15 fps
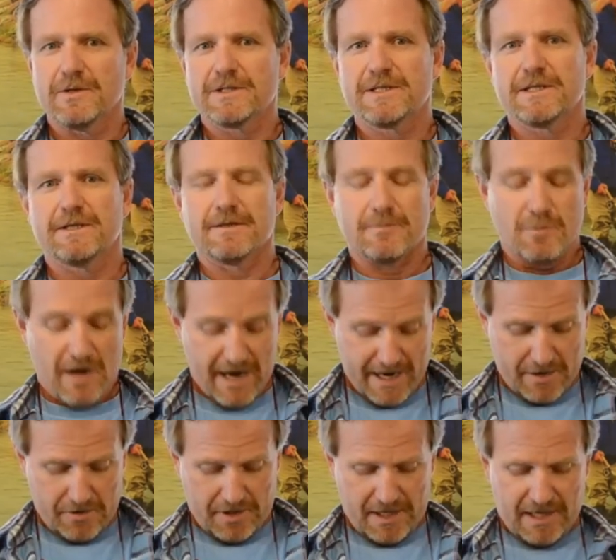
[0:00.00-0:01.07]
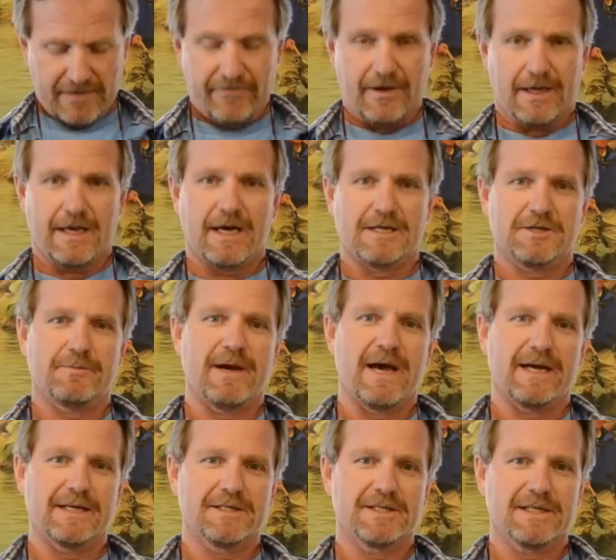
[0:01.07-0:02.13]
It's either Brian O'Keefe at Catch
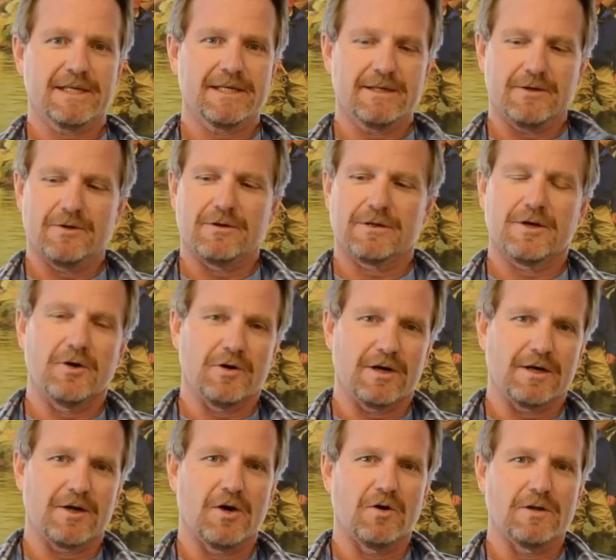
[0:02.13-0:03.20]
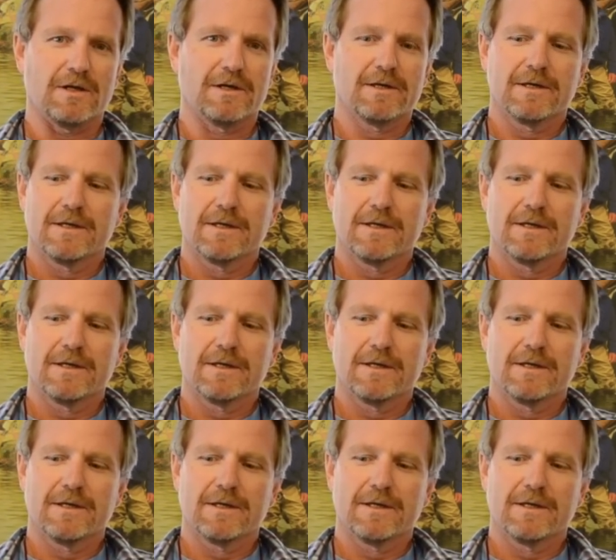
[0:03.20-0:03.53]
Magazine or Coca-Cola.